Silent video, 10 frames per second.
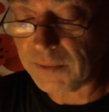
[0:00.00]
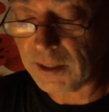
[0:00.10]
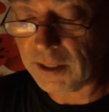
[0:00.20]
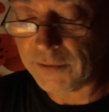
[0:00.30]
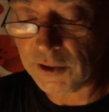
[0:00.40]

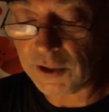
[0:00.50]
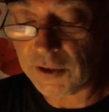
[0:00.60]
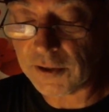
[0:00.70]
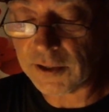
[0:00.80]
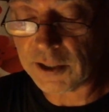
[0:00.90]
even
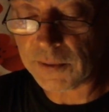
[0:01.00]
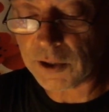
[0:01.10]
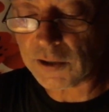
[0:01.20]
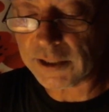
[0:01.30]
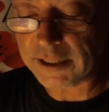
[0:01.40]
though there were
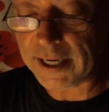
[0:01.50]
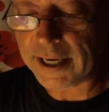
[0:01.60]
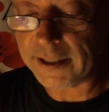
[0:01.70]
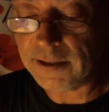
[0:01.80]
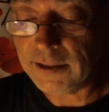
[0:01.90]
only
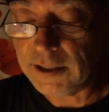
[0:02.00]
9.